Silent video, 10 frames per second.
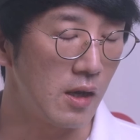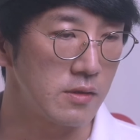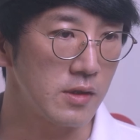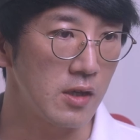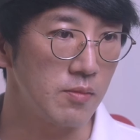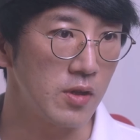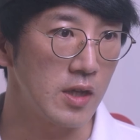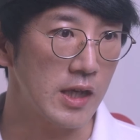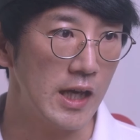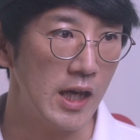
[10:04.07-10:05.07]
set up to
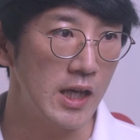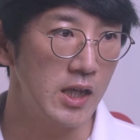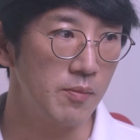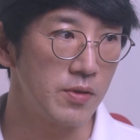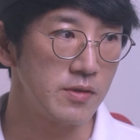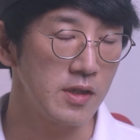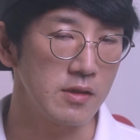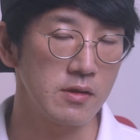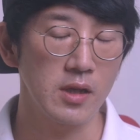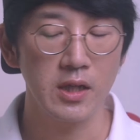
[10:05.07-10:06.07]
like
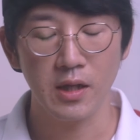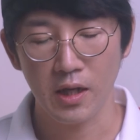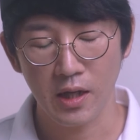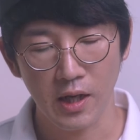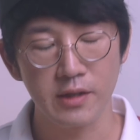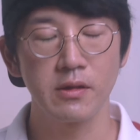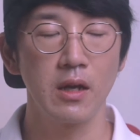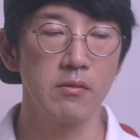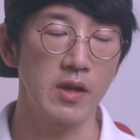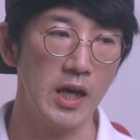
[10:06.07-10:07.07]
80%. I
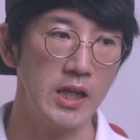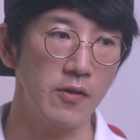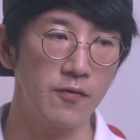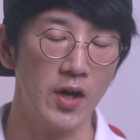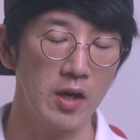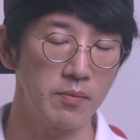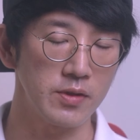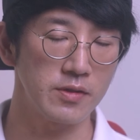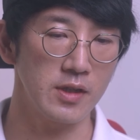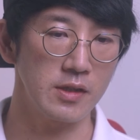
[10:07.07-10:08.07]
set up
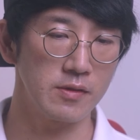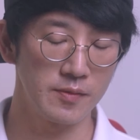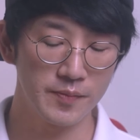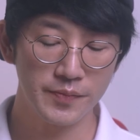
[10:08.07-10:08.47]
85%.